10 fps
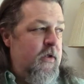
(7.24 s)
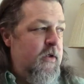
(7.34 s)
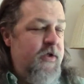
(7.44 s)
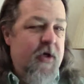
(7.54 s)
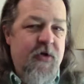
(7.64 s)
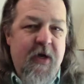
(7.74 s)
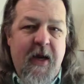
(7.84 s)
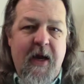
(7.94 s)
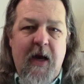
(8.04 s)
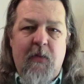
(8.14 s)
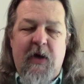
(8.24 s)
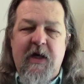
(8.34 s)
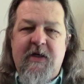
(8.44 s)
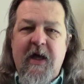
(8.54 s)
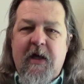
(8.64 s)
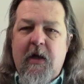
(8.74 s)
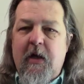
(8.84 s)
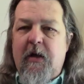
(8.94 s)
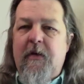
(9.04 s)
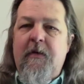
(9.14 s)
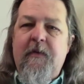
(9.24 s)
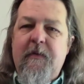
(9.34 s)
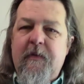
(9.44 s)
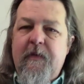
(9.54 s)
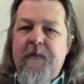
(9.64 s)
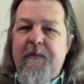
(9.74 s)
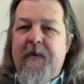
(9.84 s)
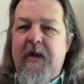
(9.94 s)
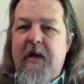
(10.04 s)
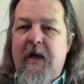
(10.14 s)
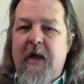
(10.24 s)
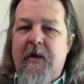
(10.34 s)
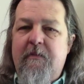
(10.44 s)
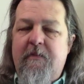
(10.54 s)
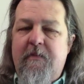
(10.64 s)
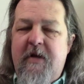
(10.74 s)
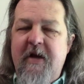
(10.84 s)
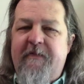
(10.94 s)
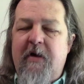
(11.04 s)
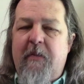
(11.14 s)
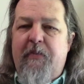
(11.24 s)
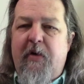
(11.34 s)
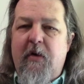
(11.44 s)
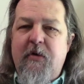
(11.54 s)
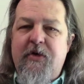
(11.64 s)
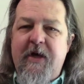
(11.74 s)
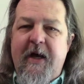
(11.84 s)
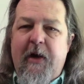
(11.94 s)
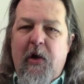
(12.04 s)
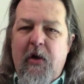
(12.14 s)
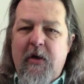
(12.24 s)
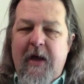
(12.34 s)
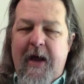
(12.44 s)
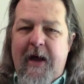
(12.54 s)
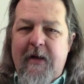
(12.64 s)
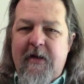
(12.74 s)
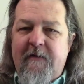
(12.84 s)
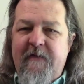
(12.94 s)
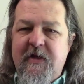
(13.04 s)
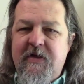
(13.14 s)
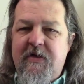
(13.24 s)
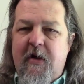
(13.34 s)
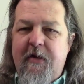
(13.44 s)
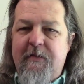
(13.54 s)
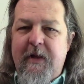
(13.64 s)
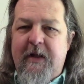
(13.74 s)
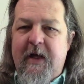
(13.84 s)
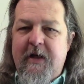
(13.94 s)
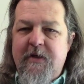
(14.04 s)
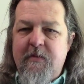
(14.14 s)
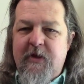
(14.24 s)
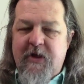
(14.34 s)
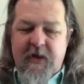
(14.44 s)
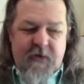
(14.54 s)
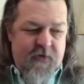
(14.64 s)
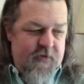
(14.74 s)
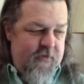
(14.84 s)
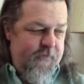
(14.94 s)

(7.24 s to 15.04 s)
So today I want to take a, a different approach and look at the Vendstar 3000 machines.